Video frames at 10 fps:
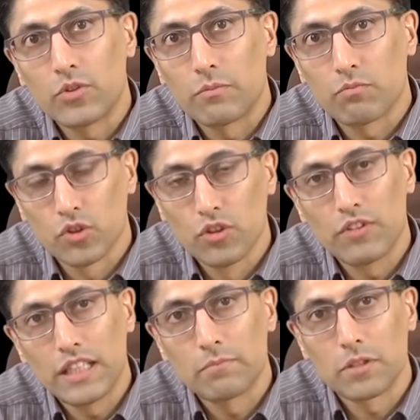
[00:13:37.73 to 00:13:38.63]
to
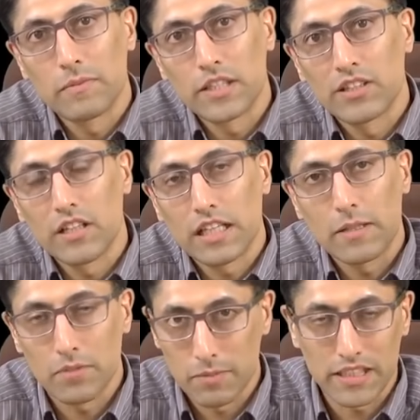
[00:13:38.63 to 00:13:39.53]
improve the
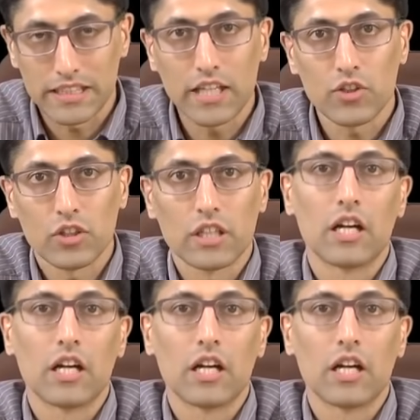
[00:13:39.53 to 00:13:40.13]
implementation